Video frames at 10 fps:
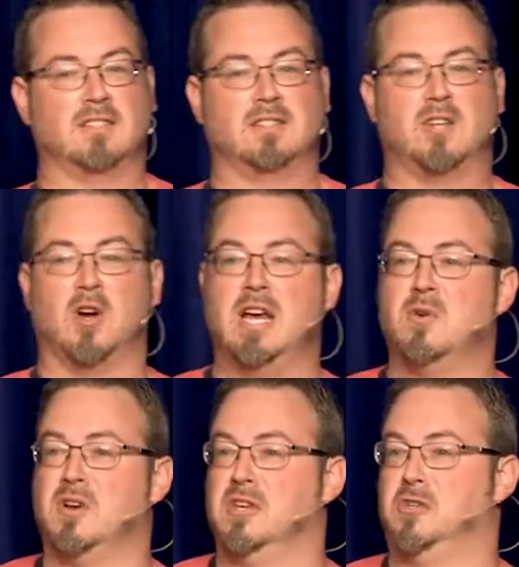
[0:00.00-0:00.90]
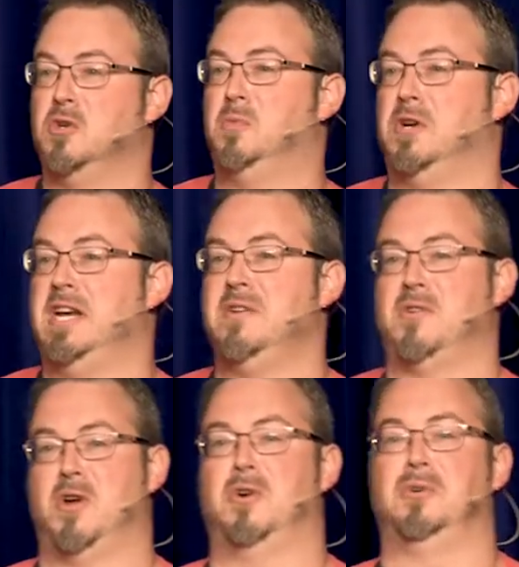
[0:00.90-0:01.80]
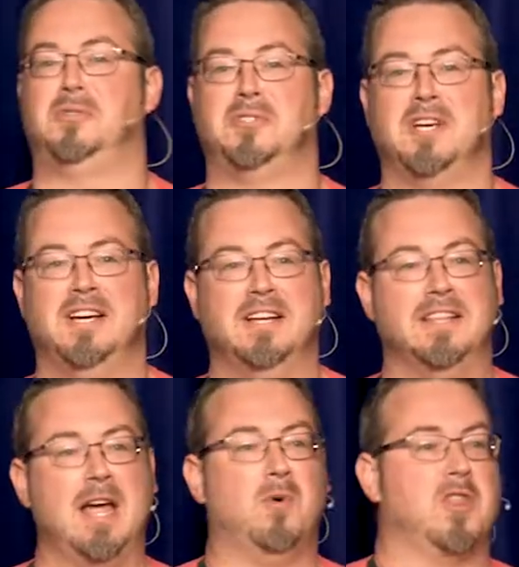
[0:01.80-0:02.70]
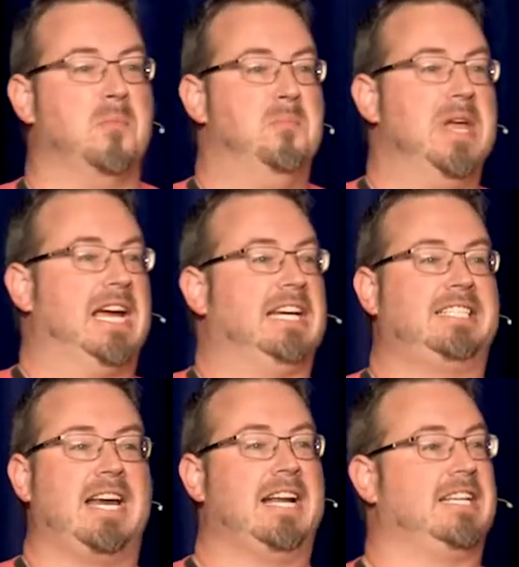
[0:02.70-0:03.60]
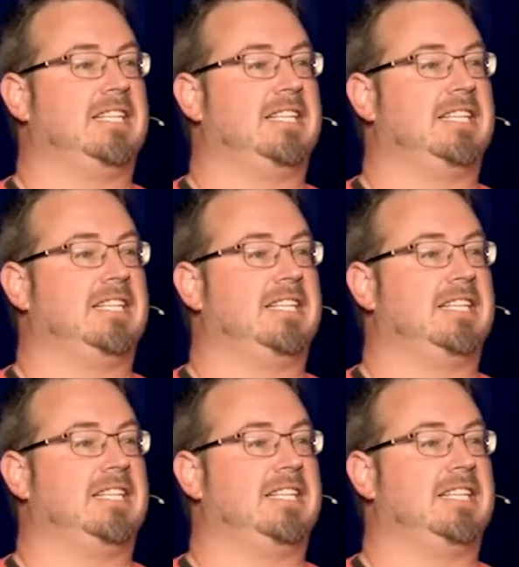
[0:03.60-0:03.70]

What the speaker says: So here were the superheroes. They were the biggest and at the